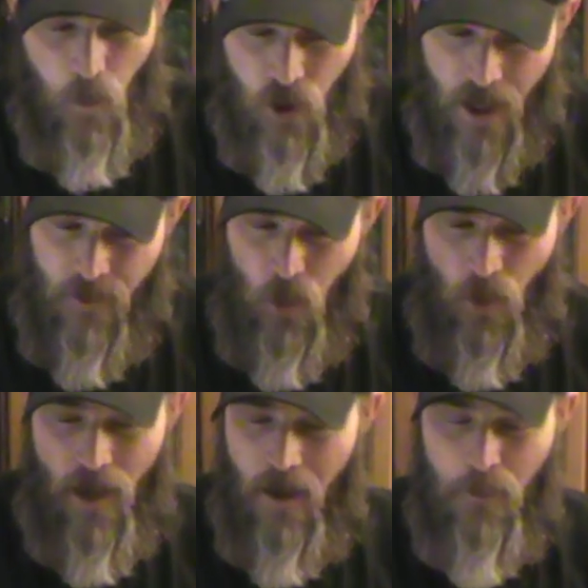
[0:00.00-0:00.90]
which gives
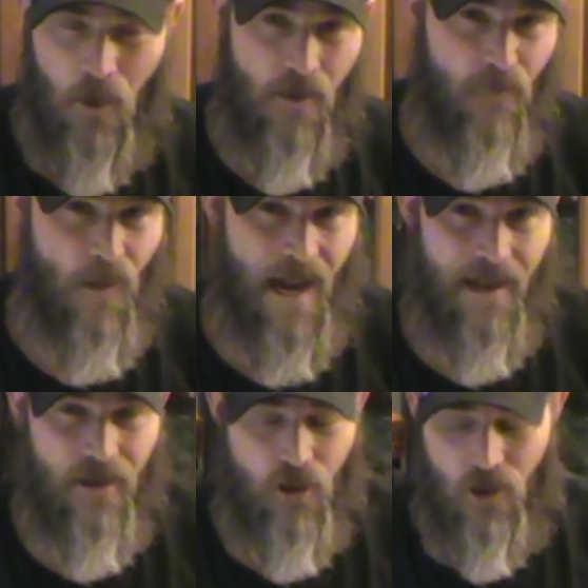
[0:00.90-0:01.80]
you an upper
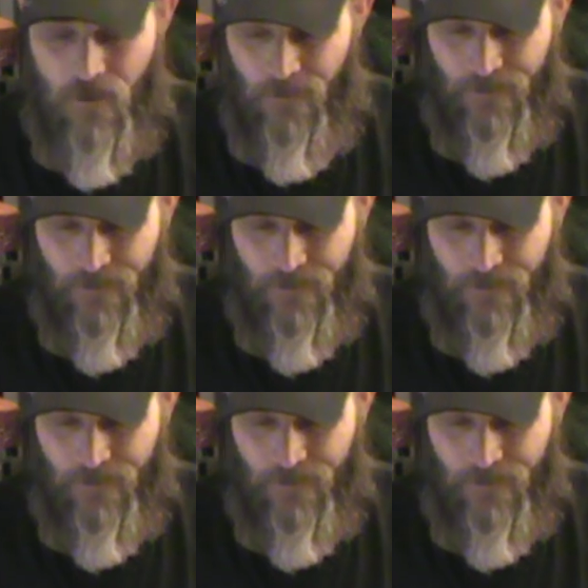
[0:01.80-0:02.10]
advantage